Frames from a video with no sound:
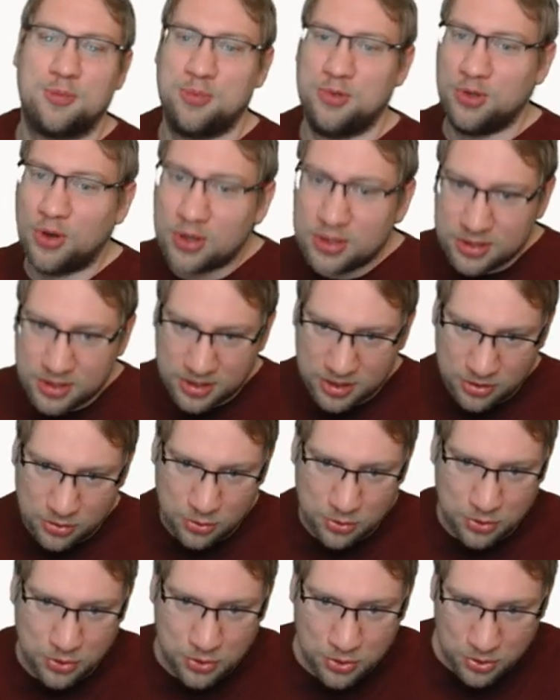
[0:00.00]
Piotr
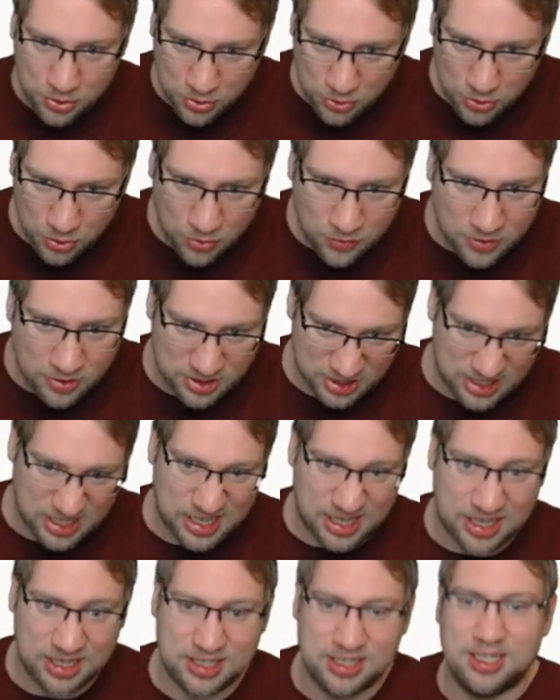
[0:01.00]

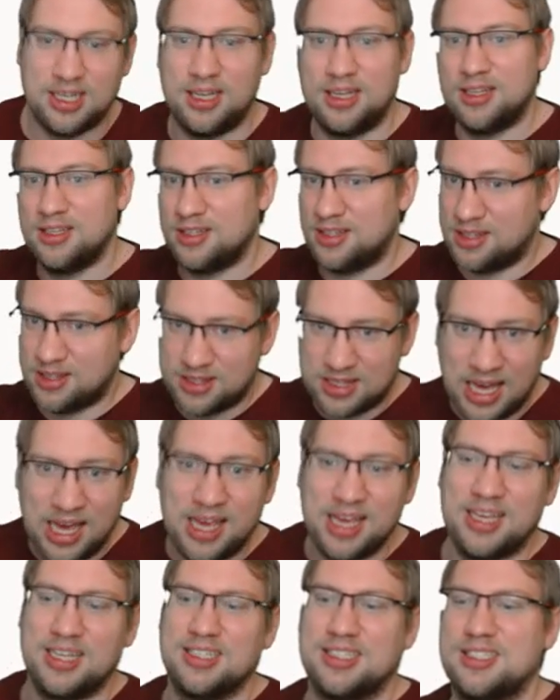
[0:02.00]
Novosad,
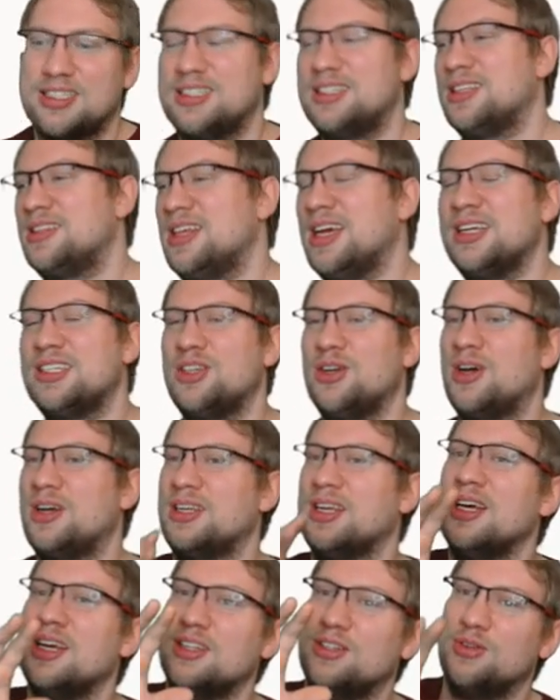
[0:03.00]
thanks. Thanks a
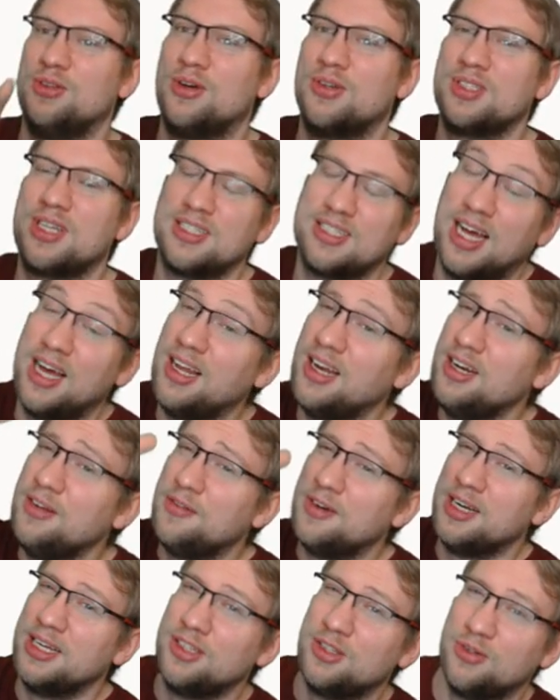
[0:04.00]
lot to those guys. I'll leave a
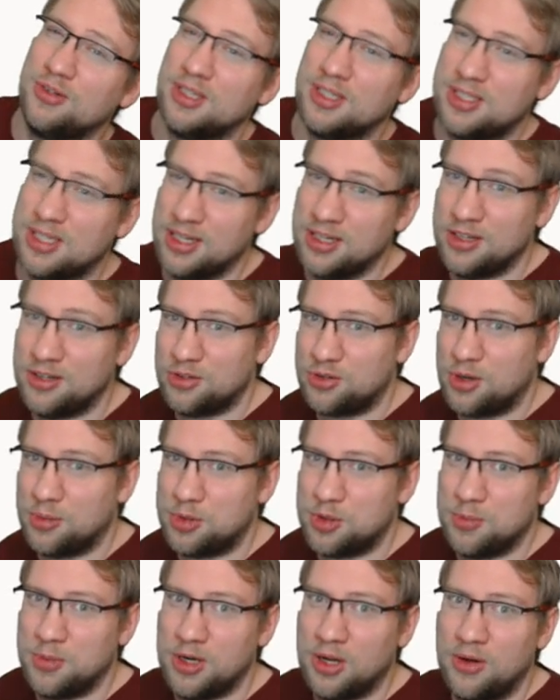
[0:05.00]
link to this in the
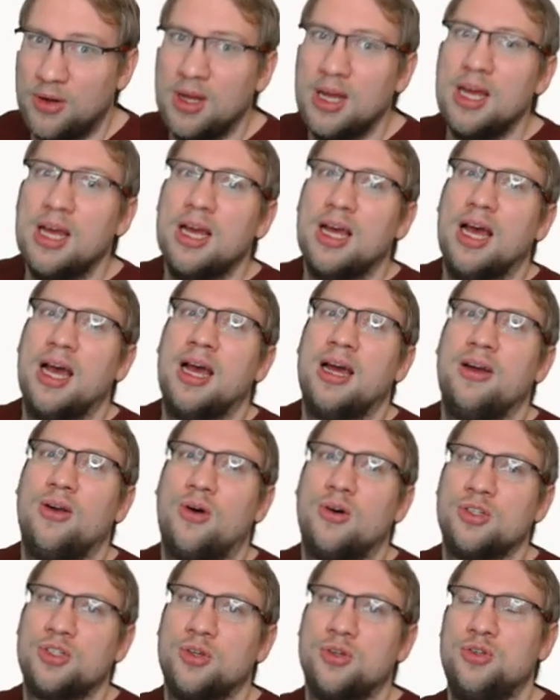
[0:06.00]
description below, and also